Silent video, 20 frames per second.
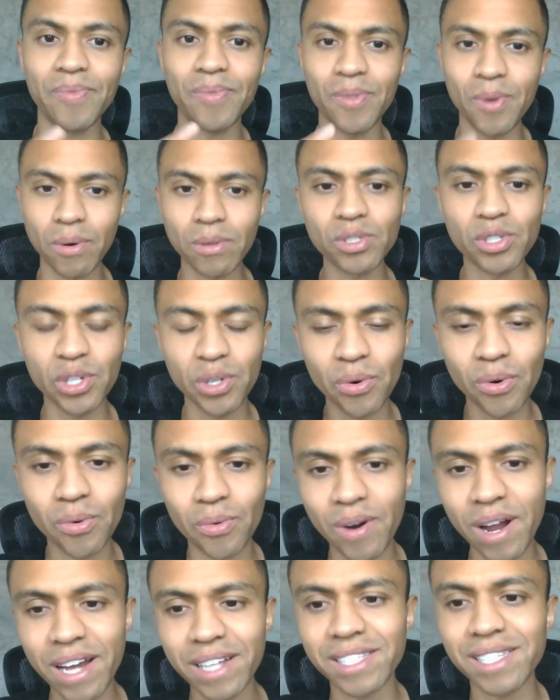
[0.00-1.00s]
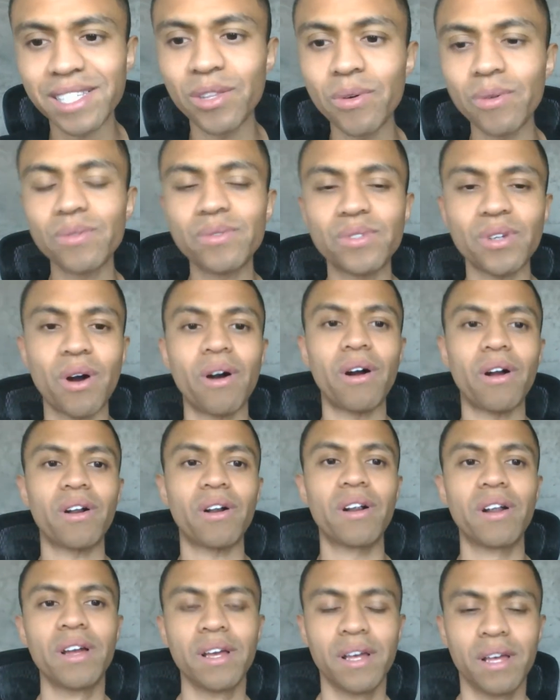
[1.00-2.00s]
Those are your rights. Those
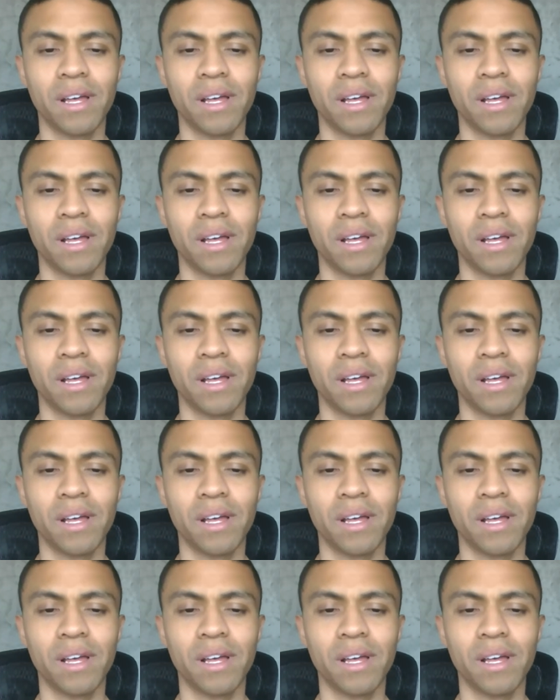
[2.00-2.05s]
are